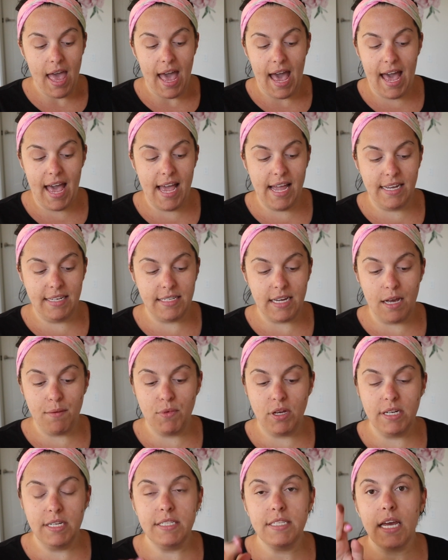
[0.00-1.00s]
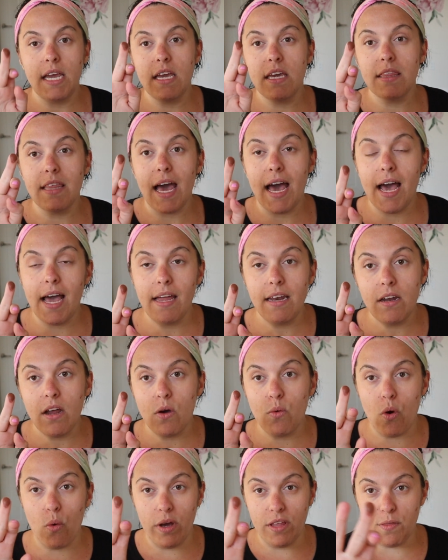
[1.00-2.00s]
and I'm going to take that
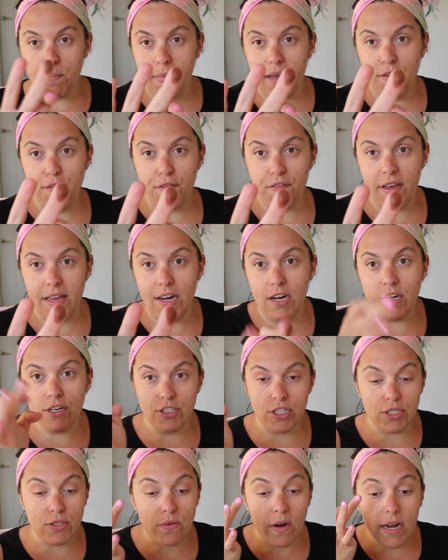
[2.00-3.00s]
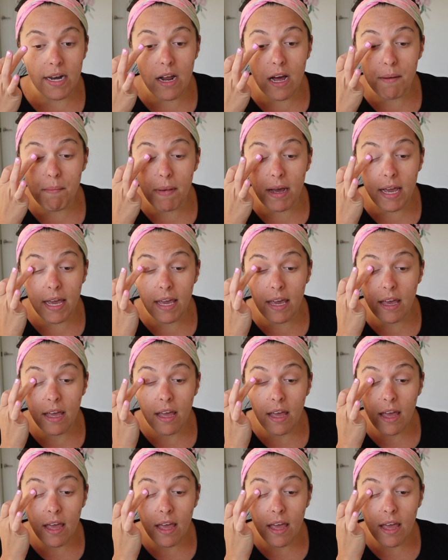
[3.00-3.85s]
with my finger just right on my